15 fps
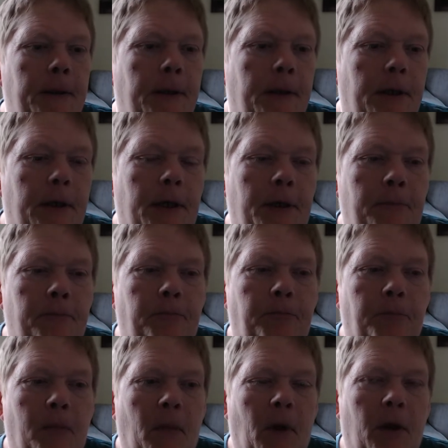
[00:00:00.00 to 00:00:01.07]
The
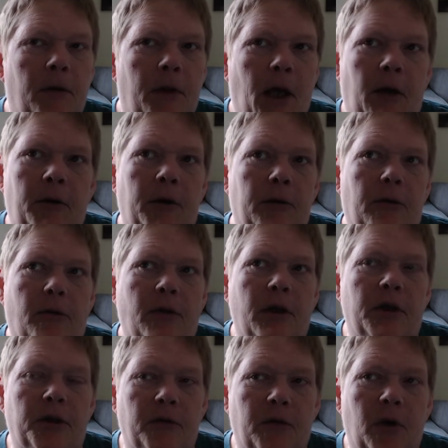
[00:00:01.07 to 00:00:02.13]
only other
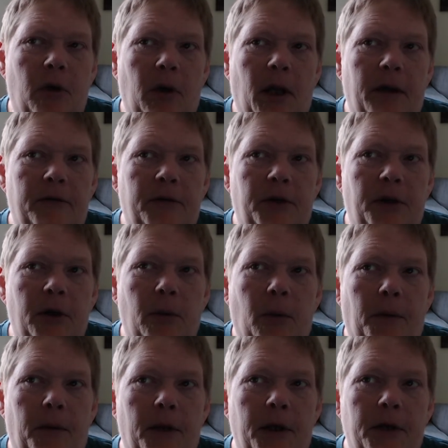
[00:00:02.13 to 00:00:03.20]
things I've got left to do
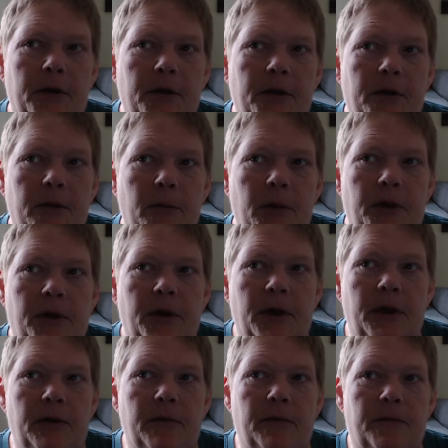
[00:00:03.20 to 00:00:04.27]
on this with
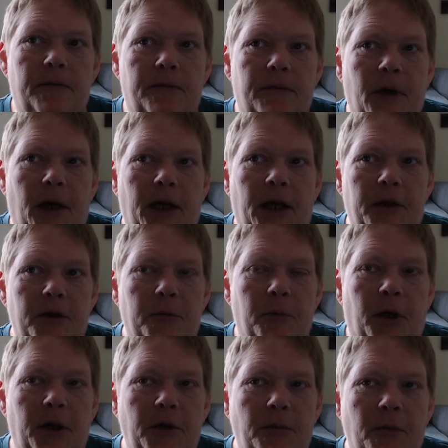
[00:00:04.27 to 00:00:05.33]
the finance
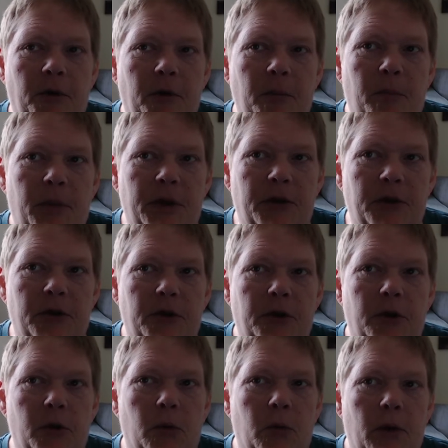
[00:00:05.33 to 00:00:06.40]
management and business
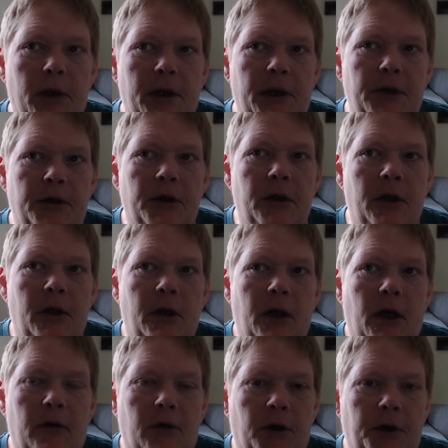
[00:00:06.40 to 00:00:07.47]
school is
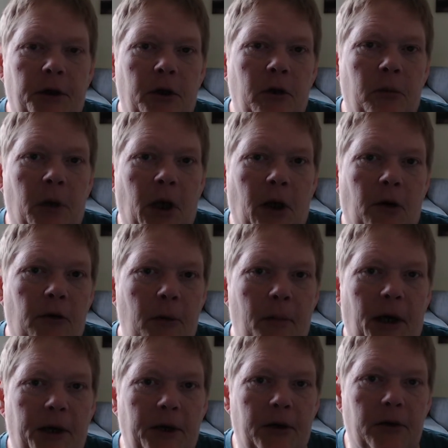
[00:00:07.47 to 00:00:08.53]
I've got to do my lorry
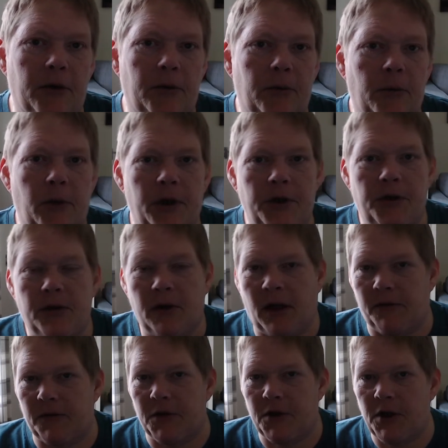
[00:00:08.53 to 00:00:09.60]
medical, which
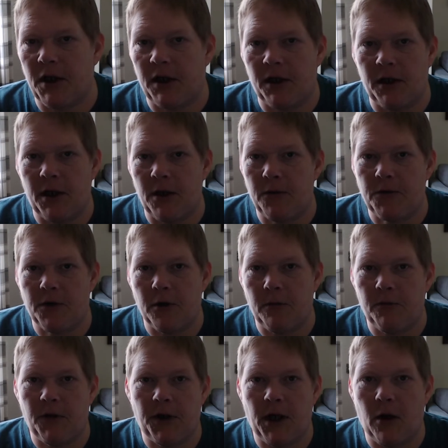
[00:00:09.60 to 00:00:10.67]
after seeing a YouTube
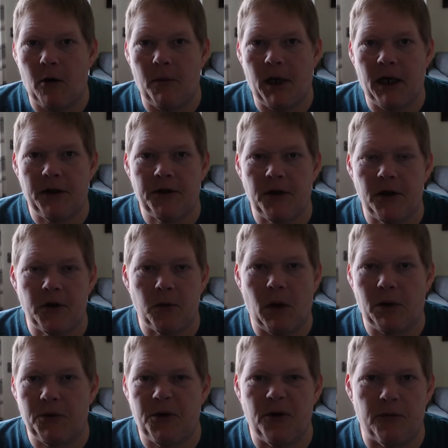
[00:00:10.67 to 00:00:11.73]
video about it as
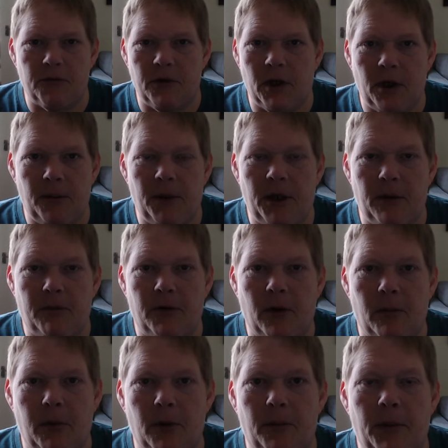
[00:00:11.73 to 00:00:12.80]
well shouldn't really be a
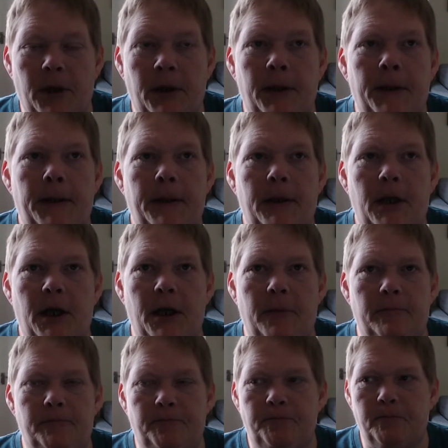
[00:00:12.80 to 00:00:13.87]
problem.
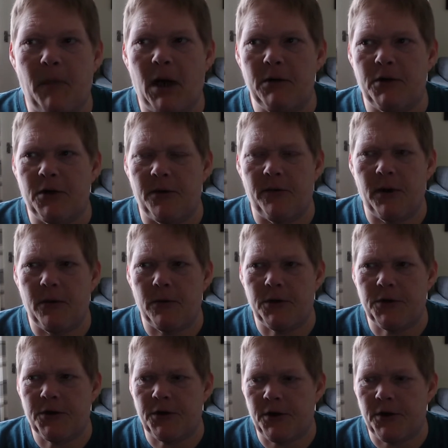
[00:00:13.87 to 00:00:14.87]
Most of it was